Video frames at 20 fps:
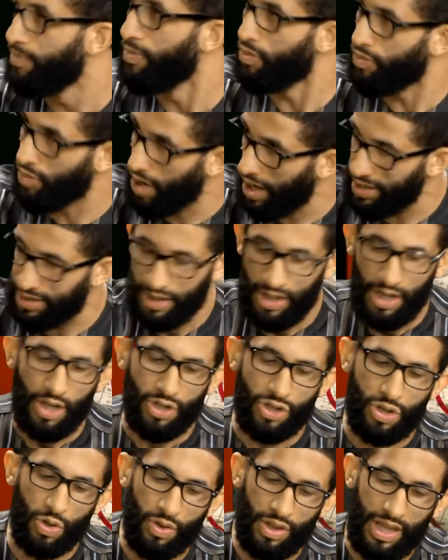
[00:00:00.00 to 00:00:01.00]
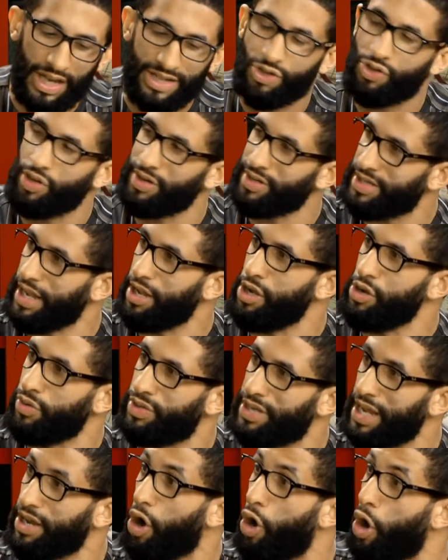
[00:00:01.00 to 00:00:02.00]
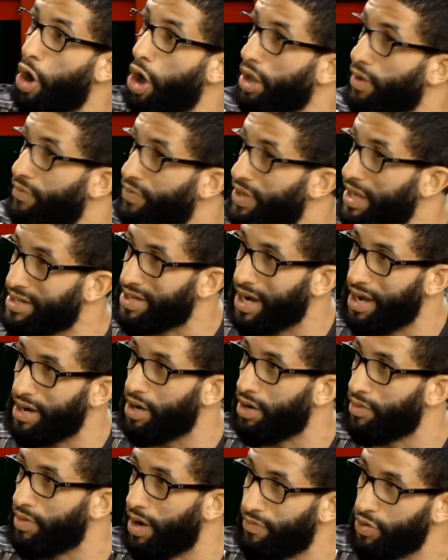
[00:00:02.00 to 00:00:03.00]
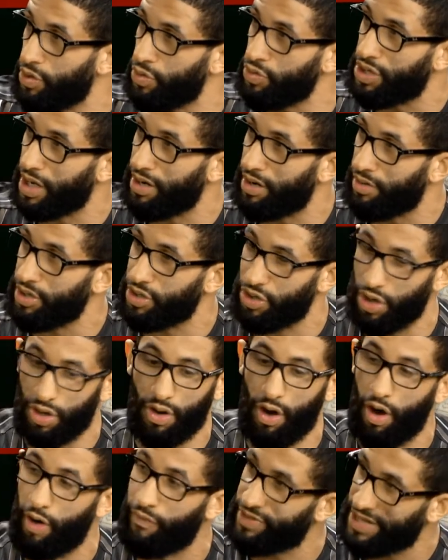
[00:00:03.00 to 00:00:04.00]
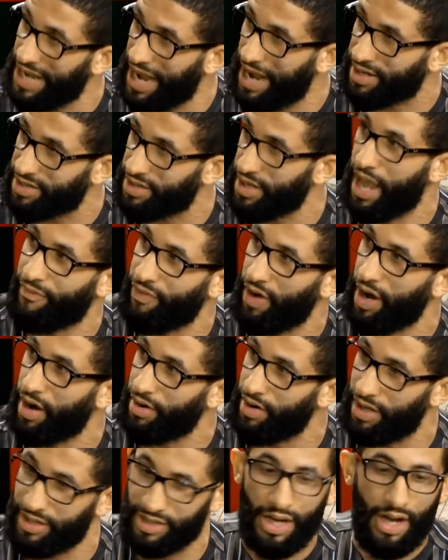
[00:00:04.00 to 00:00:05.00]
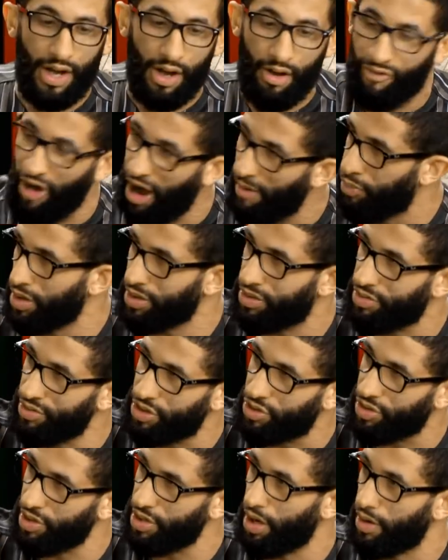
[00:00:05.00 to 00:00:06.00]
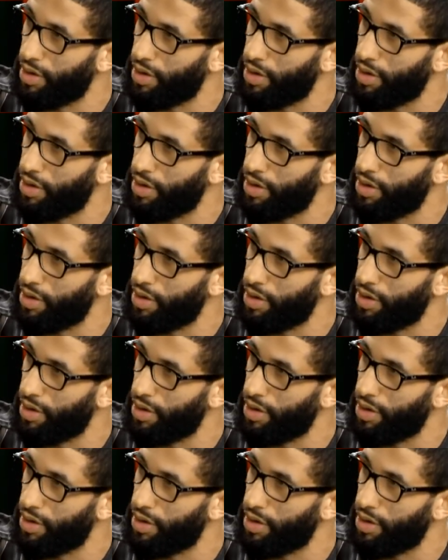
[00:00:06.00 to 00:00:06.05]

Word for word: right? So let's just say you take all of the internal revenue generation of tax, hmm. F I R S, hmm. five point three trillion.